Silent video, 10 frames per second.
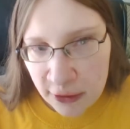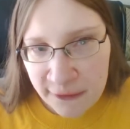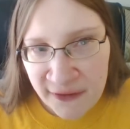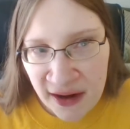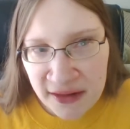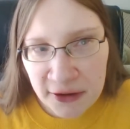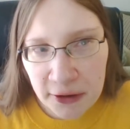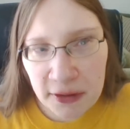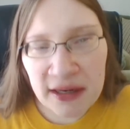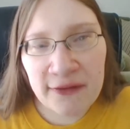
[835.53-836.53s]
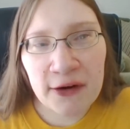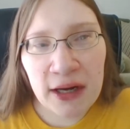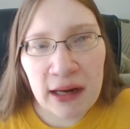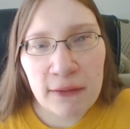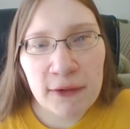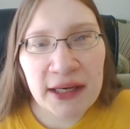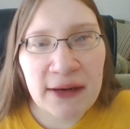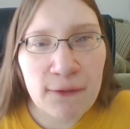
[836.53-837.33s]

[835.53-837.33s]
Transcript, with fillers: her father never got what he